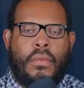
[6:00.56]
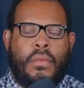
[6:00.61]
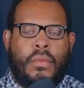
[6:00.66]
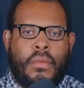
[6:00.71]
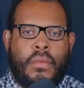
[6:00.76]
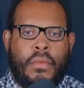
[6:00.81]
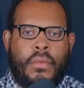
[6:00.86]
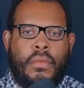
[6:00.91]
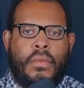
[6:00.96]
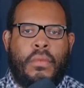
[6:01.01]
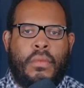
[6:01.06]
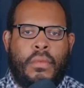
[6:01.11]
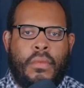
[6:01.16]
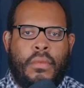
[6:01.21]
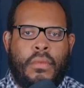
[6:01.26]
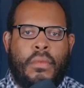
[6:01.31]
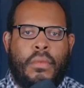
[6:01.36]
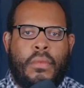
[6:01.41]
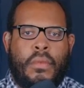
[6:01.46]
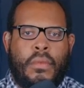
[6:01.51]

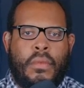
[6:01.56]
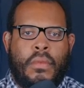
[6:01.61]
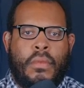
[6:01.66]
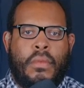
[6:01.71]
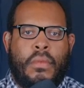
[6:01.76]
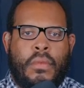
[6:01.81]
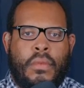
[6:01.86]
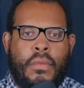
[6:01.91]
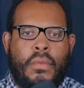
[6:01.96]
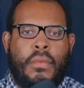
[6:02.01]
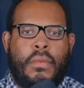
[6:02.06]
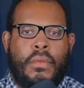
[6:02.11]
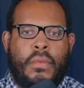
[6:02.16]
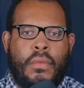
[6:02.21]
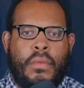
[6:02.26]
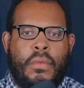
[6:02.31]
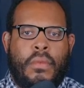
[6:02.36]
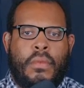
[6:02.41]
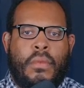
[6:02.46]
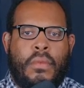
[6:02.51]

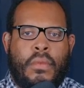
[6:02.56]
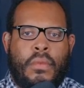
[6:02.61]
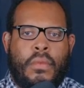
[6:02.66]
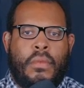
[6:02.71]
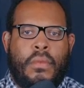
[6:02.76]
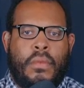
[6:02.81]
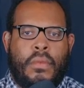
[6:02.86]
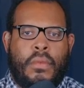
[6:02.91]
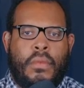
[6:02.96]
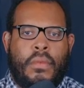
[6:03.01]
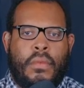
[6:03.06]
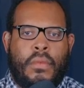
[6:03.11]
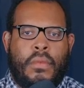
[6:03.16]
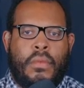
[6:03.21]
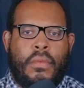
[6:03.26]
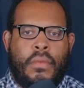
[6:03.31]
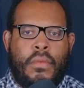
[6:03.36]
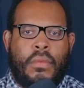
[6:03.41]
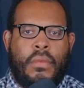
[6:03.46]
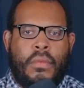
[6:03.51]

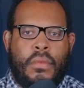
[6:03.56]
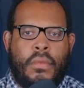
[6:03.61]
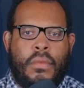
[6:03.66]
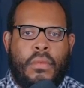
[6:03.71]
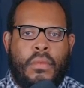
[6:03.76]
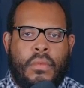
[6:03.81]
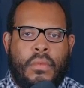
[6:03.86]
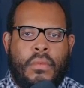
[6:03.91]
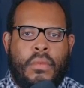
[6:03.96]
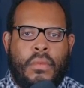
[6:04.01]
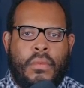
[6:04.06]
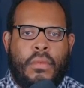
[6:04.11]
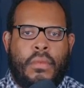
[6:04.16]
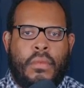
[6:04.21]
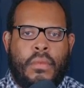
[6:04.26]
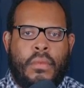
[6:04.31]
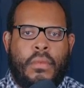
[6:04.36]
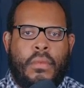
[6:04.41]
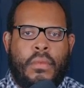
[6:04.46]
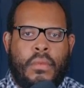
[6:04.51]

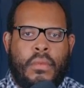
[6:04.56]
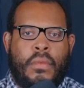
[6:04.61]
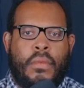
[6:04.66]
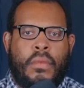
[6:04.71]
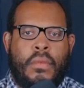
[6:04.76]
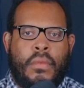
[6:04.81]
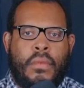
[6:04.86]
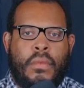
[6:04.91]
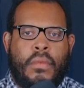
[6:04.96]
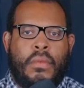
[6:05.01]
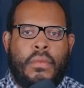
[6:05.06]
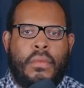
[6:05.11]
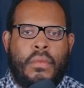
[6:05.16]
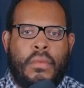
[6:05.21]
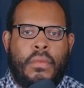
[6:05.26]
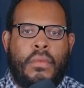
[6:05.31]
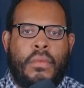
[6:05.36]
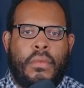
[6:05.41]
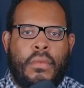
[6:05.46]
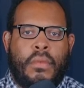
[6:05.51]

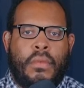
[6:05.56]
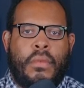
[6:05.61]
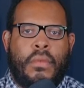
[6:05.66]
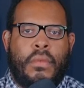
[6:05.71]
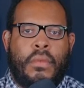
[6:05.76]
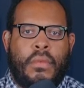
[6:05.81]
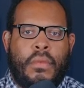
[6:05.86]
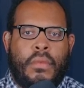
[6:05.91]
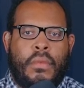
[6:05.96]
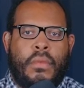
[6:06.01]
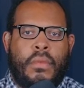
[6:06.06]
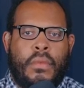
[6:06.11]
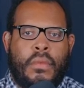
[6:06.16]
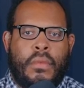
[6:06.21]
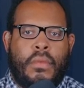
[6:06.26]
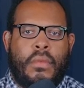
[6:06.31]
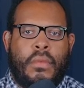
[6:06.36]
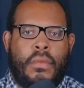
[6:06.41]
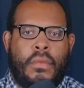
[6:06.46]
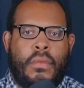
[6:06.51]

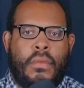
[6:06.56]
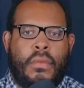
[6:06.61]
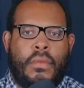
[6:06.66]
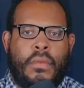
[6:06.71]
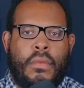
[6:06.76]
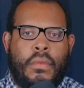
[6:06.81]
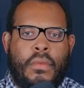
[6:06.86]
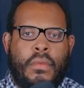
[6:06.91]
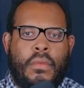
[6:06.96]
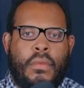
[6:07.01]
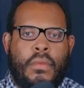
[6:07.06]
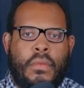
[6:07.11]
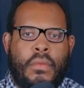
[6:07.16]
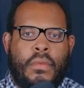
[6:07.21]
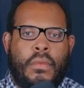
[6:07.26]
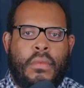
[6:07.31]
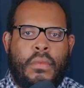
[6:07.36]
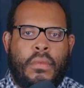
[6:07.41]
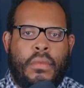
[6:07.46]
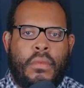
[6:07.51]

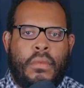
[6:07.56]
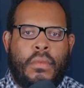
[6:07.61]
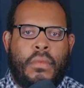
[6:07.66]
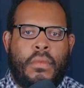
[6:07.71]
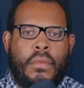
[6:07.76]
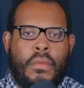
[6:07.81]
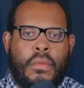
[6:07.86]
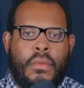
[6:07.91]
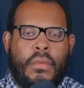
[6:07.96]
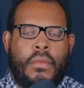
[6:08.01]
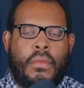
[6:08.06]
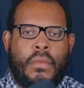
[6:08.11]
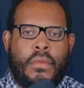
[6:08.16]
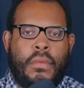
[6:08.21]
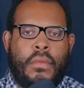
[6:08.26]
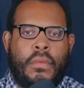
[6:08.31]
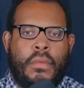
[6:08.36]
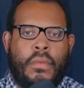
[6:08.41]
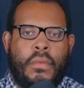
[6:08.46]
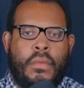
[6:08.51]
(silent)